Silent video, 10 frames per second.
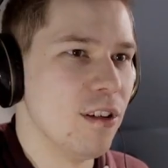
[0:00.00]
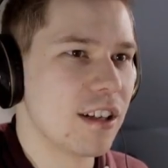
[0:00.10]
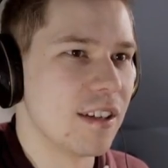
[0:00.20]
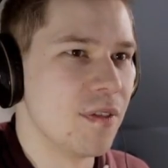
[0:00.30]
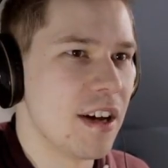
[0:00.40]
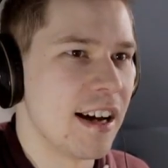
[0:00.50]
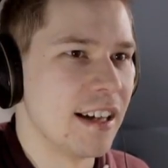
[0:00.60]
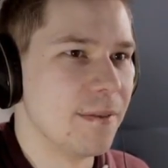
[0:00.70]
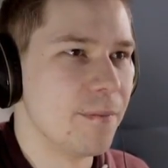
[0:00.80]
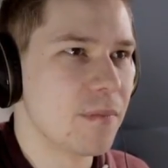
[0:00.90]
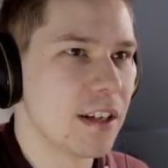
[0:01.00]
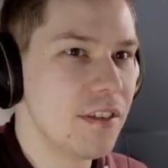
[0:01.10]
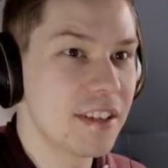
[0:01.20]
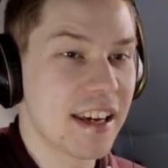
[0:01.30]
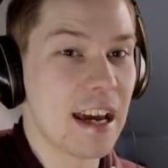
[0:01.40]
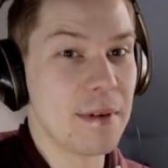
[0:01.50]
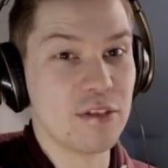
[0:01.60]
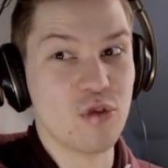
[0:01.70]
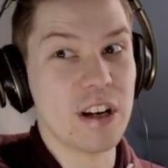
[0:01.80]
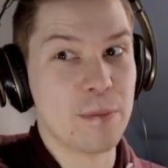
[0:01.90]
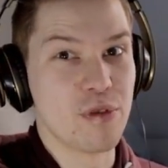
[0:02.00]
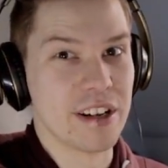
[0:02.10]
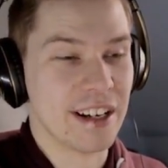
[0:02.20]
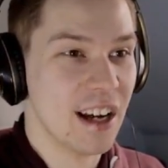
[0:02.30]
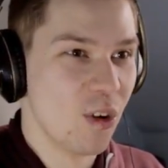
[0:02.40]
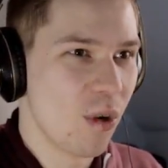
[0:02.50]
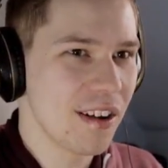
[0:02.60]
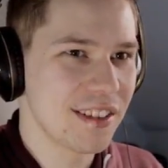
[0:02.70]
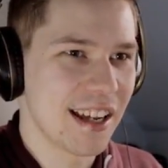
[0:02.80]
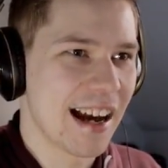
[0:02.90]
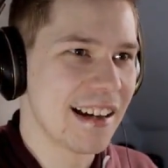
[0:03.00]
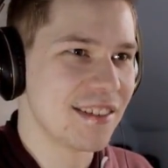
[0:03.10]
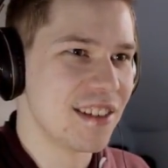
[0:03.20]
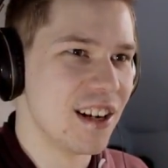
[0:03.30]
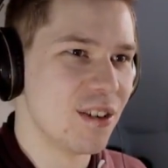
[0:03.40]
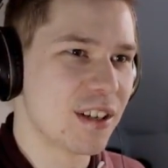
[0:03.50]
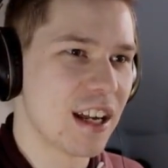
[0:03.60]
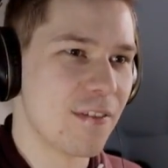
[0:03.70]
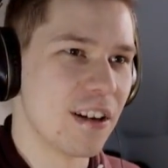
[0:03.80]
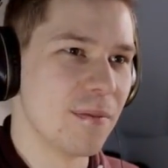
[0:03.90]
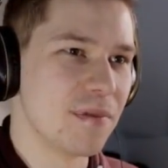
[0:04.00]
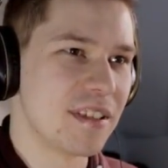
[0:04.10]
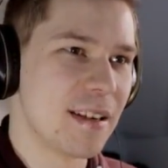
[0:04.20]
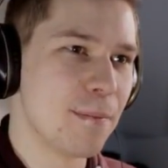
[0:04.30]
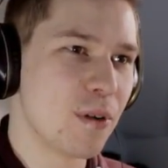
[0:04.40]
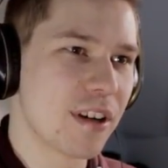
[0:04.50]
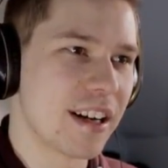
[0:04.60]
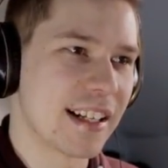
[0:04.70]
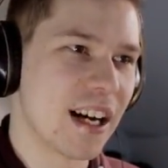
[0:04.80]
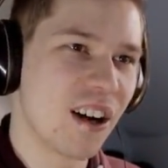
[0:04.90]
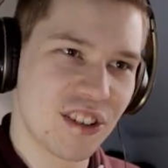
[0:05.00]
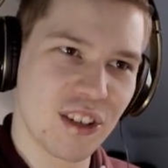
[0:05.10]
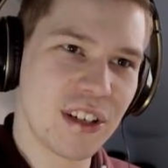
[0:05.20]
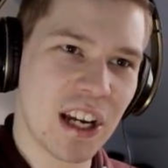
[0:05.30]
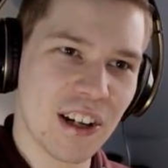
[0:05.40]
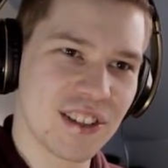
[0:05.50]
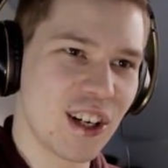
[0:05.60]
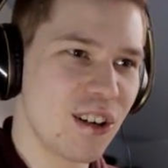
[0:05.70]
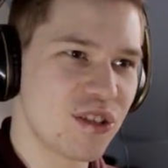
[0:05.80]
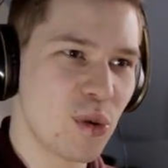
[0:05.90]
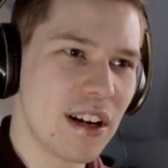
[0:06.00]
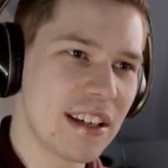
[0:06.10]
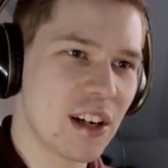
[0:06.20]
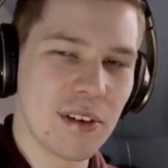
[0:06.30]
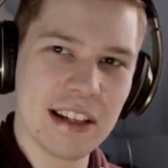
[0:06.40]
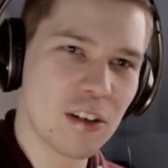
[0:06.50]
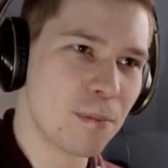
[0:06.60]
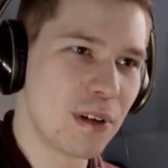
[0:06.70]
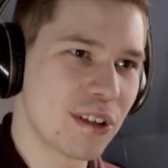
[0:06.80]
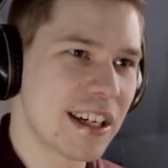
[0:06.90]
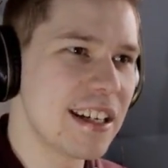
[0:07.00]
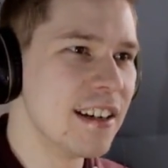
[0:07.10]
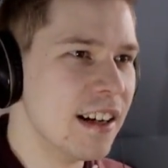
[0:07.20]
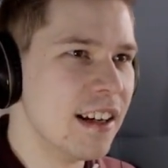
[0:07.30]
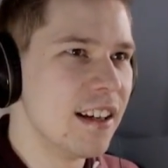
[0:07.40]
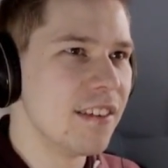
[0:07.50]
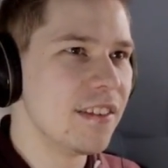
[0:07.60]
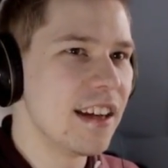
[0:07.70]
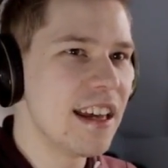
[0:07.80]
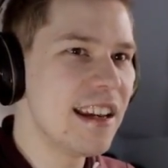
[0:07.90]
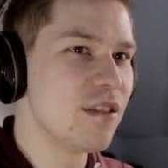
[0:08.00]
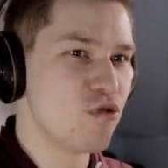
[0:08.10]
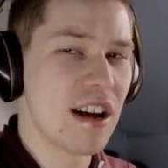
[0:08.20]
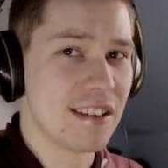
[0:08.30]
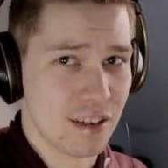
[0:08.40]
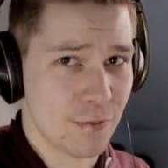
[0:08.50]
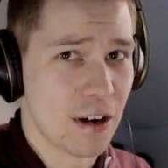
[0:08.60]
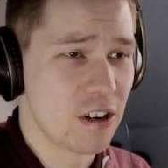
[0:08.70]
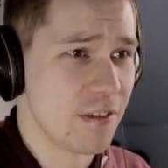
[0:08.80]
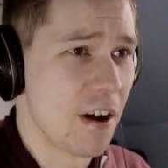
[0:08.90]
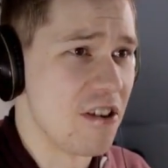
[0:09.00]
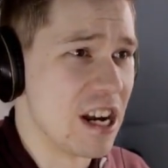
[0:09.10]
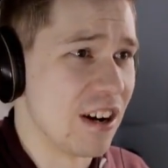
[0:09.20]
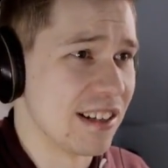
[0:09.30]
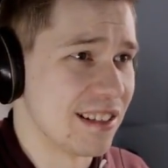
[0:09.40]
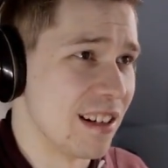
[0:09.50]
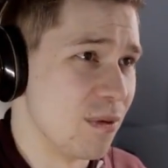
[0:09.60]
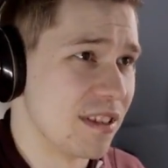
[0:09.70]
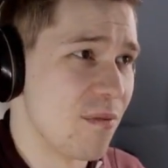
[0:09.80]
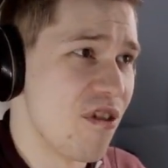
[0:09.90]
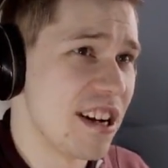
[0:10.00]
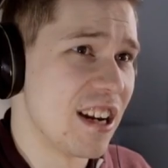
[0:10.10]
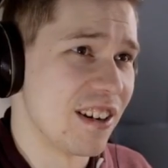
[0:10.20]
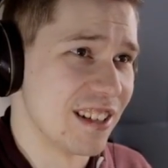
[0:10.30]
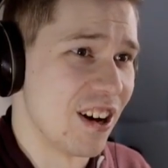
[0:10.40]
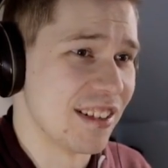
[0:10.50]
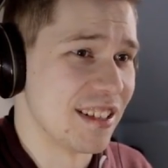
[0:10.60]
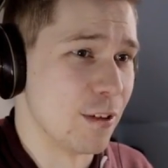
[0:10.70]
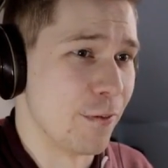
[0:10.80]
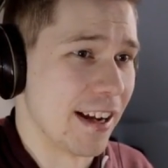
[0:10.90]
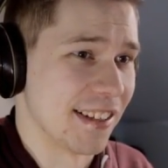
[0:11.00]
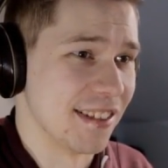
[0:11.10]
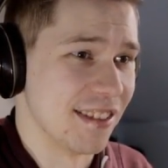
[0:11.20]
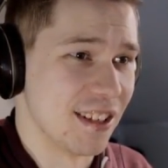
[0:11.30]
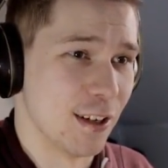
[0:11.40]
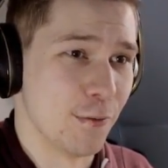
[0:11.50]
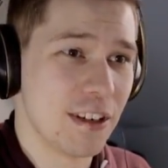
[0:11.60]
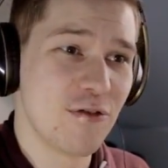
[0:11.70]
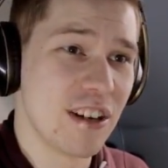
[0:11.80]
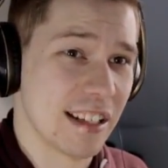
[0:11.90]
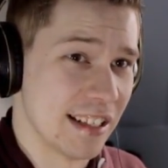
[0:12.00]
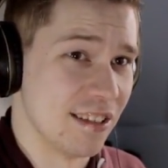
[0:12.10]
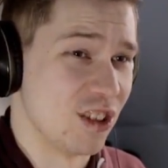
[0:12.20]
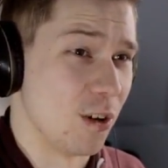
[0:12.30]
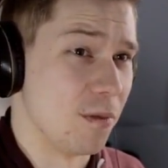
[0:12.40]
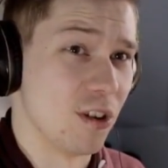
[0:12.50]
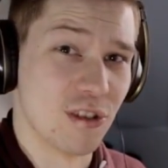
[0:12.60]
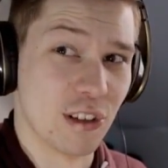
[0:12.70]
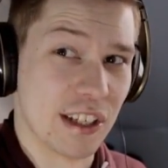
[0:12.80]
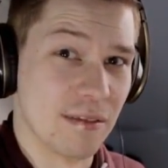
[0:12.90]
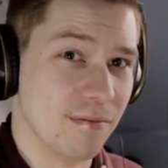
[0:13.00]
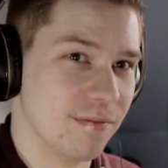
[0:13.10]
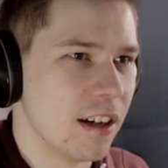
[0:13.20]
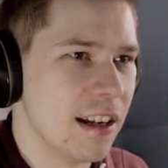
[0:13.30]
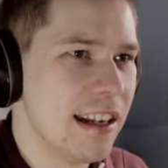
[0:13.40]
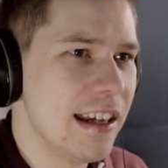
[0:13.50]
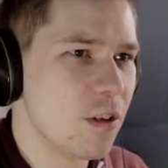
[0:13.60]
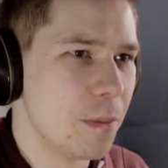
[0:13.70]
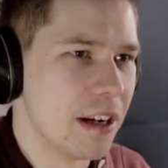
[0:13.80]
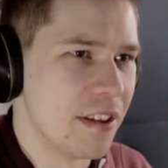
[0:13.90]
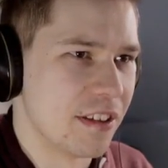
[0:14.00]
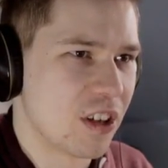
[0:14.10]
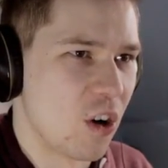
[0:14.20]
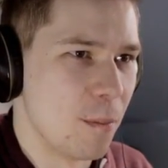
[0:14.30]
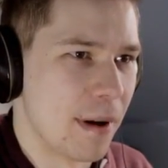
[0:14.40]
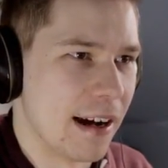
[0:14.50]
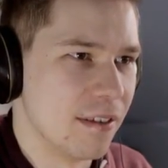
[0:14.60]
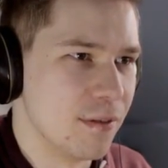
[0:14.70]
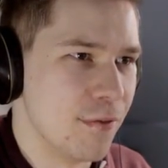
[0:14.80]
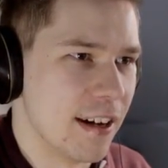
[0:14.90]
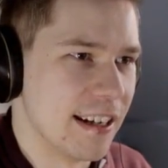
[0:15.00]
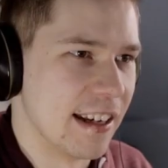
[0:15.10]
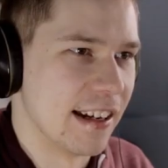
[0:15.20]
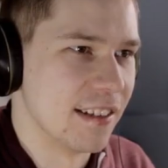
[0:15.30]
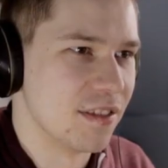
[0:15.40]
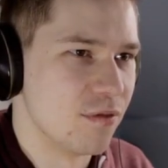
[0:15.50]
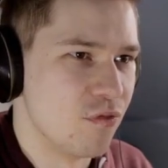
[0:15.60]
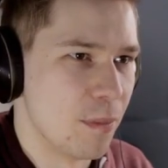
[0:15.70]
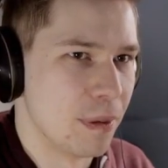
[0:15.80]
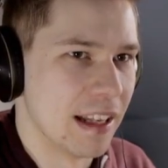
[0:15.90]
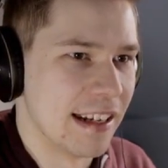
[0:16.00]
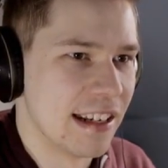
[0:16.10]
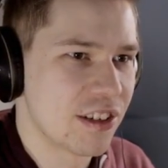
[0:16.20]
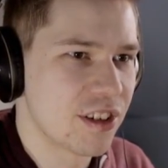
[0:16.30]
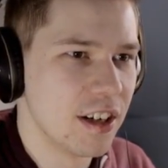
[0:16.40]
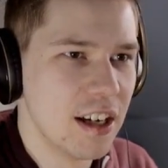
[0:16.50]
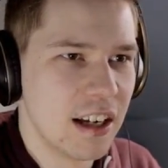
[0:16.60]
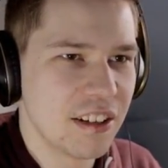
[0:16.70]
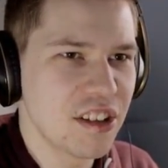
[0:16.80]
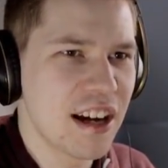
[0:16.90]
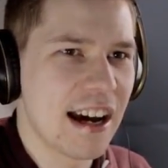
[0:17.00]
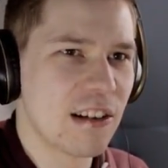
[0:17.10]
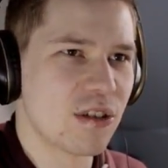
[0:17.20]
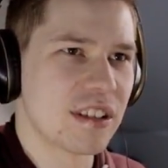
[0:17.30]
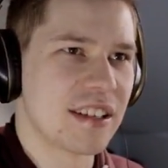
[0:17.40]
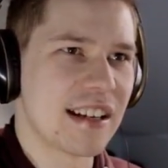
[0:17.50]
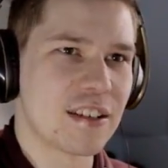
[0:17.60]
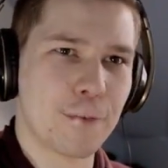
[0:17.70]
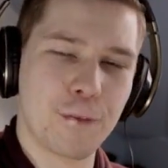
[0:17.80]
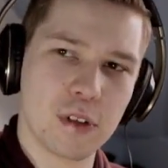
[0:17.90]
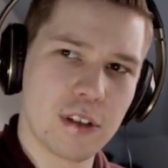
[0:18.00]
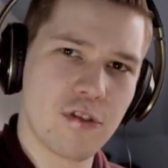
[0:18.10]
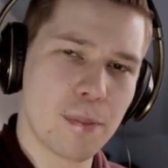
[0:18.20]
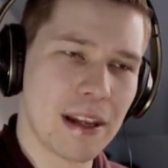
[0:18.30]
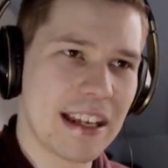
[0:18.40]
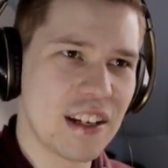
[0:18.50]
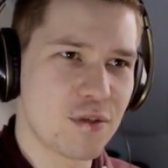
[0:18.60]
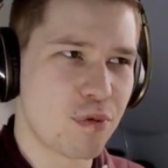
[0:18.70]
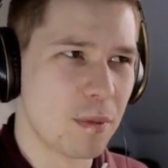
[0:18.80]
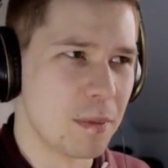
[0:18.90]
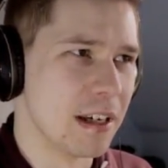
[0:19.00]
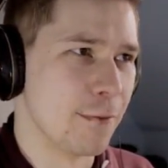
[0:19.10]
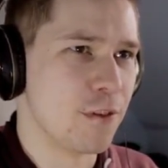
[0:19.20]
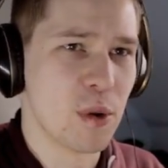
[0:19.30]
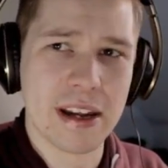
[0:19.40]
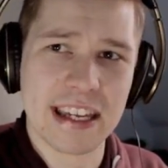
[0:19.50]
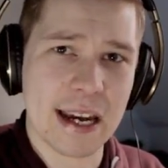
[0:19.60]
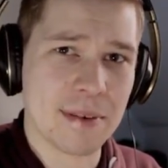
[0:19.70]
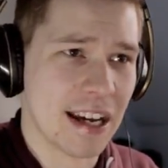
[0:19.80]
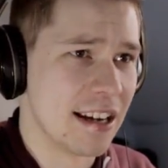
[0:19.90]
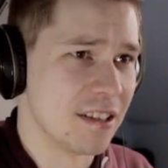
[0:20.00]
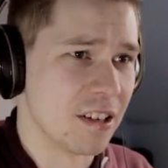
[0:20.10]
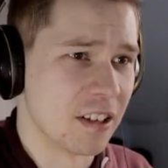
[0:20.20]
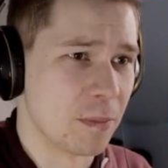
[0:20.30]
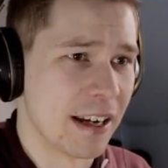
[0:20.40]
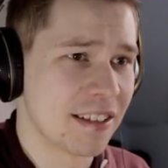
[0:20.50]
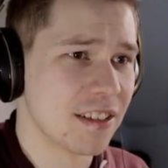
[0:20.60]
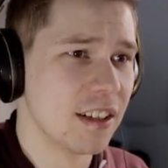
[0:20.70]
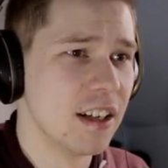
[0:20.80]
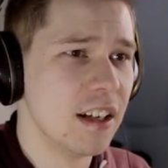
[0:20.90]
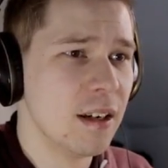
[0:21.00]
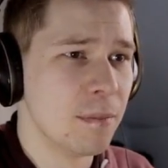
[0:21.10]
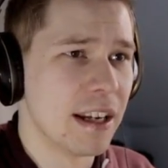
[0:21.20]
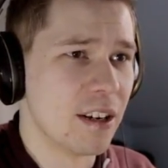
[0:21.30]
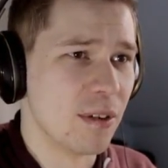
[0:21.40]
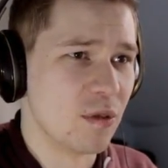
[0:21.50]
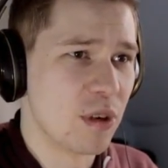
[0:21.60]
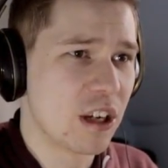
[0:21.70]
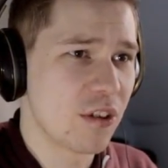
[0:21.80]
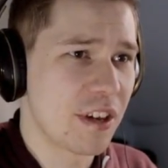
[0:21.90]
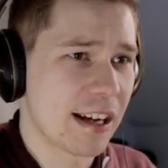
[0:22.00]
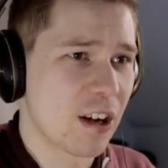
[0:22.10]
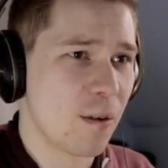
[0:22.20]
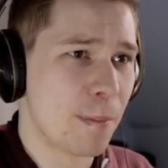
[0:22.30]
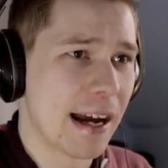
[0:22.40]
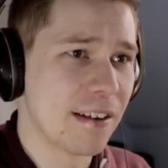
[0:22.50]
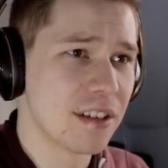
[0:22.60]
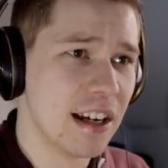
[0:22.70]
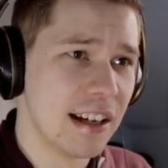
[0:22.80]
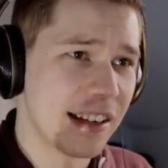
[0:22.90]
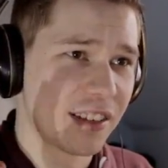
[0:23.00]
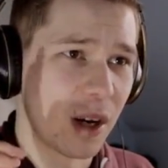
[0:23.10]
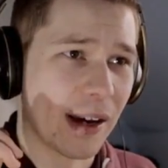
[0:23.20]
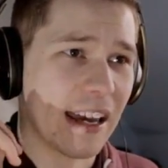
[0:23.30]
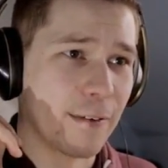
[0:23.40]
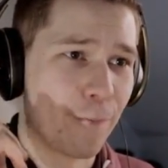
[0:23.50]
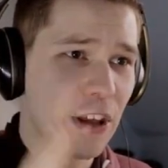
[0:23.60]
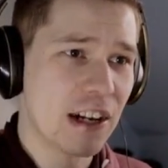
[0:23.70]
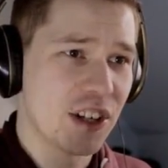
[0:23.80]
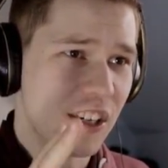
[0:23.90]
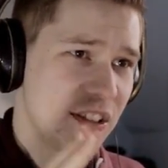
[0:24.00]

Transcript: look at that. This game is really pretty. Whilst it has, you know, kind of a simple, kind of cartoony art style to it, you know, a little blocky, it is rendered very, very nicely with some really nice lighting effects and stuff. It really is top-notch looking. A little bit of this compound vein has replenished. I don't know how long it takes to fully replenish. Probably a few in-game days, I expect. But anyways, we got that compound. Let's go ahead and finish our